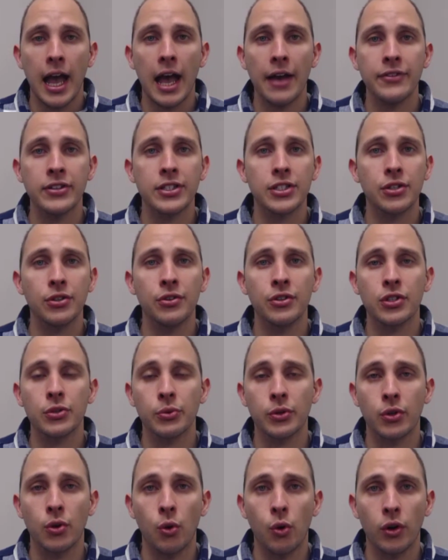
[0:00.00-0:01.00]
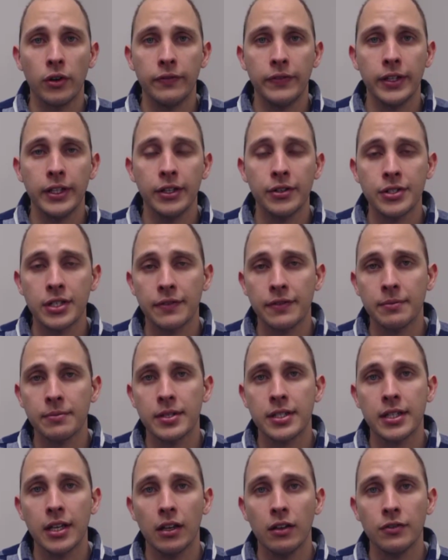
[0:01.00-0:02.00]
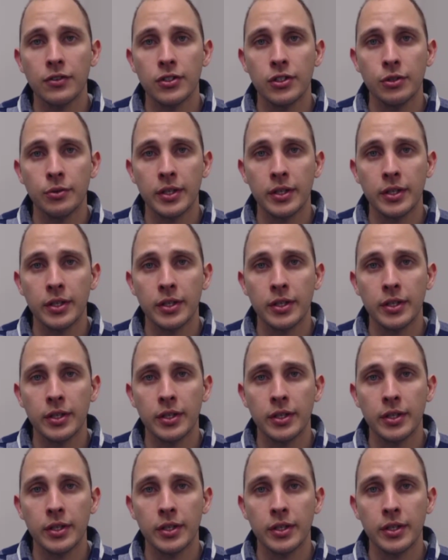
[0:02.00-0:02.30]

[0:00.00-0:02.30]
Having students record videos of themselves